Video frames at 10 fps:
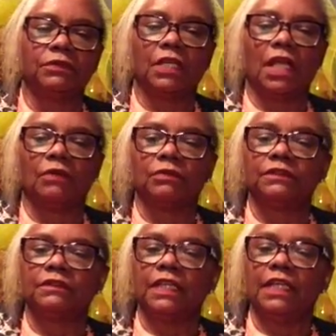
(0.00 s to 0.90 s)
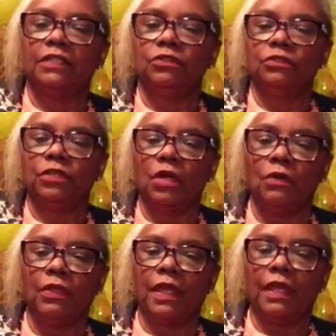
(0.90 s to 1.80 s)
tolerance. And you
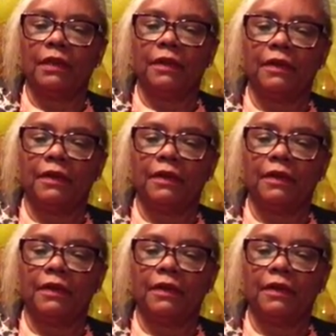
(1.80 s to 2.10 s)
know that